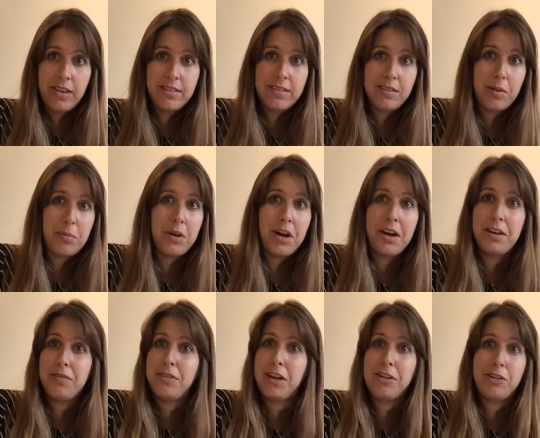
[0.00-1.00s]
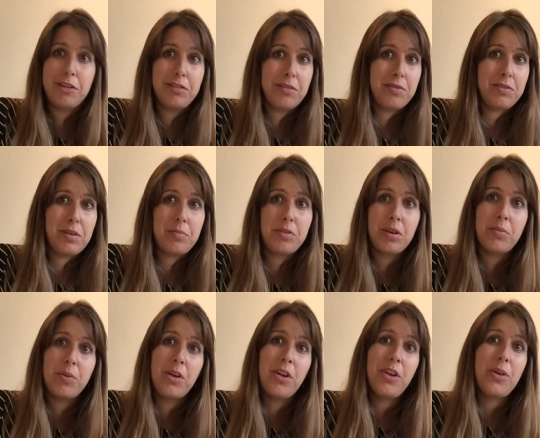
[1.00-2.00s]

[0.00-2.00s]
has some kind of digestive symptom,